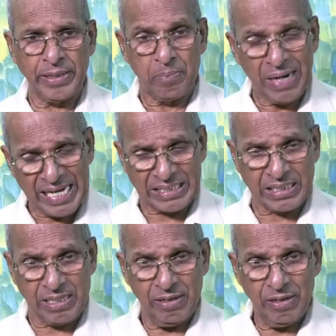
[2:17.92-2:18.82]

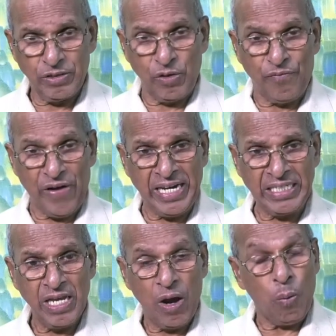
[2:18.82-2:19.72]
blessed to
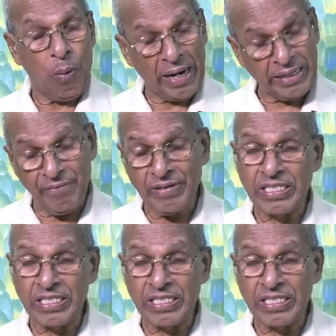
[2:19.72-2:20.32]
face whatever